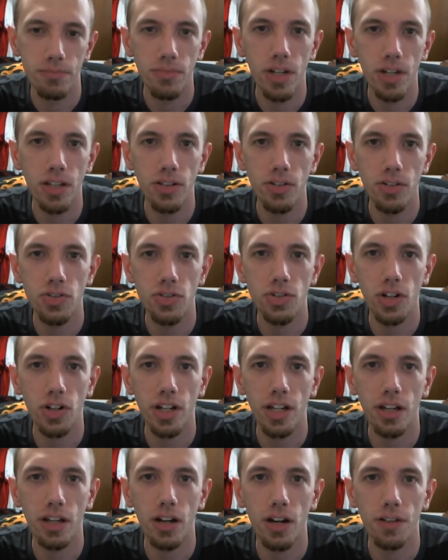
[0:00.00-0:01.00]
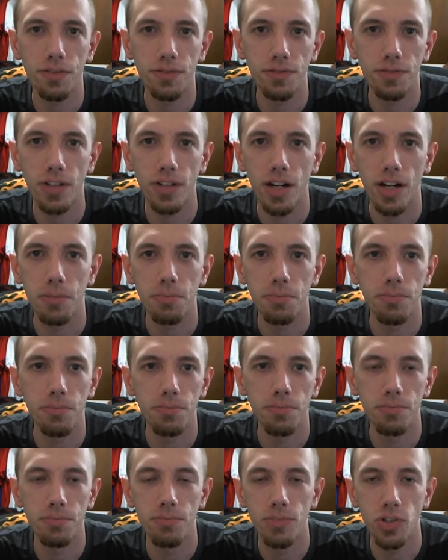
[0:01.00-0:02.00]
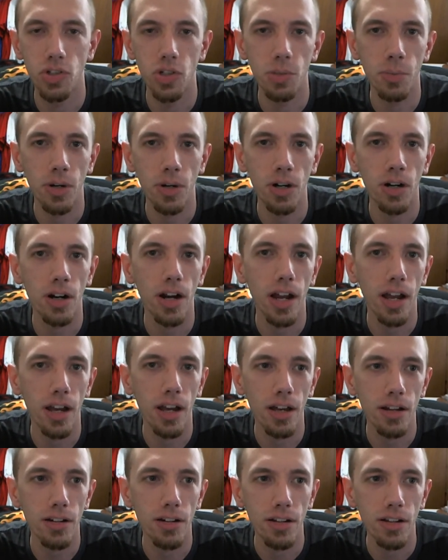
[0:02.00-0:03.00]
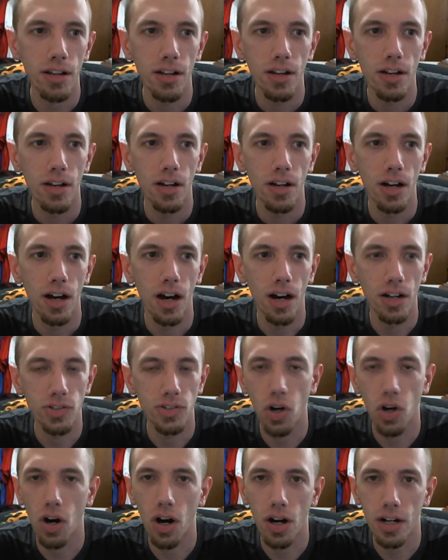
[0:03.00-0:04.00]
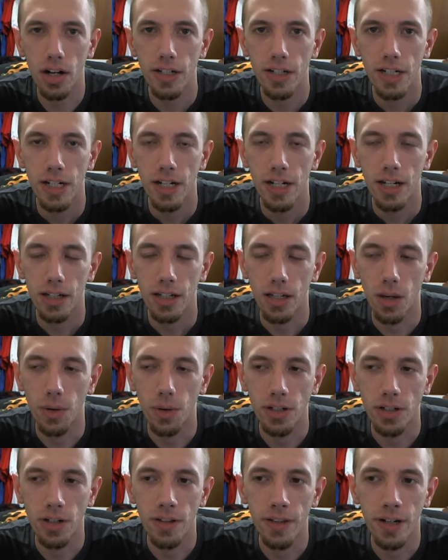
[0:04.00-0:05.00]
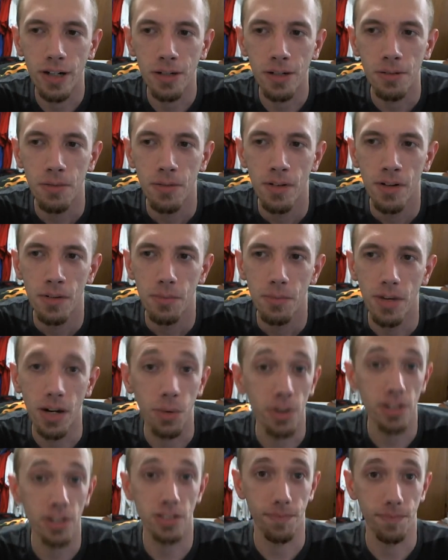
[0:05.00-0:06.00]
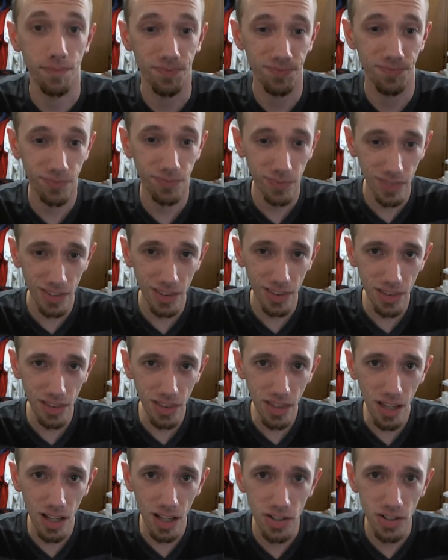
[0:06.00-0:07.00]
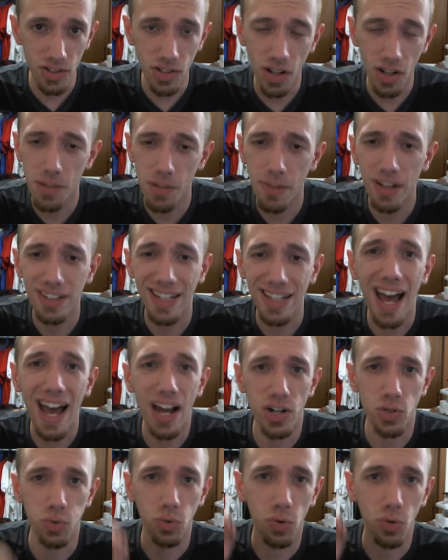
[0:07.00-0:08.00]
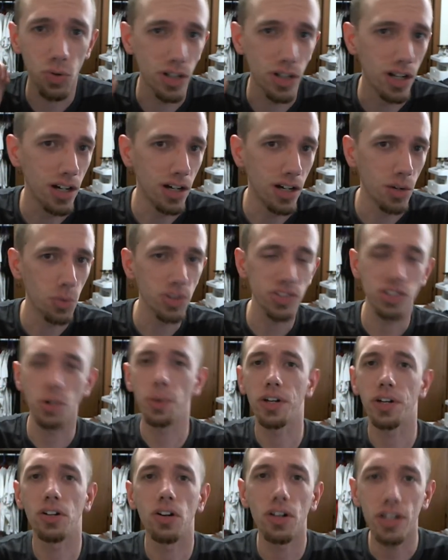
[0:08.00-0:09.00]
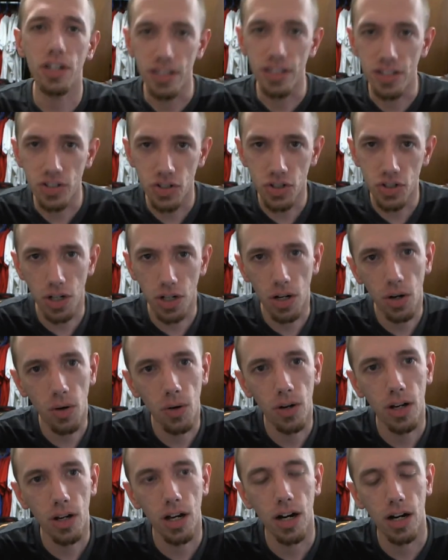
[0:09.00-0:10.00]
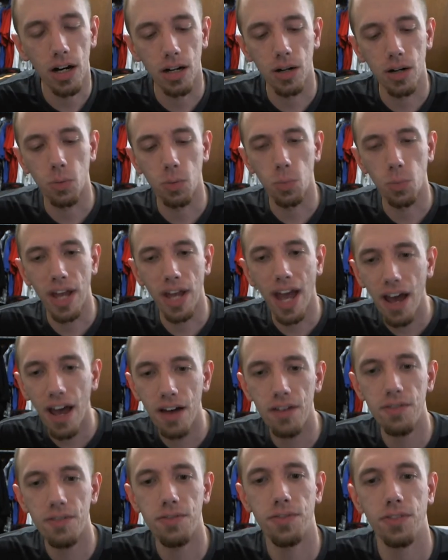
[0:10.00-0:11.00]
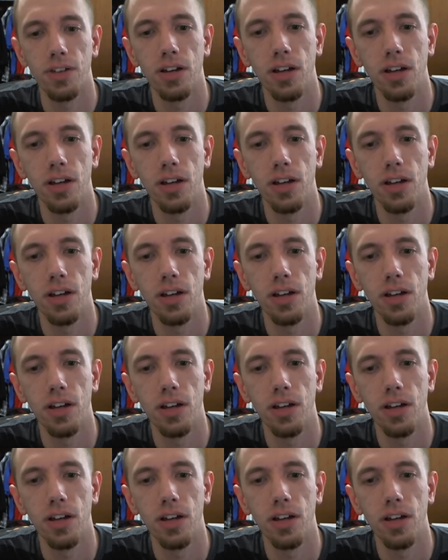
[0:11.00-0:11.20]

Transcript: there's jerking off type humor and talk going on there. But anyways, talk about the actual what's going on in this show. We have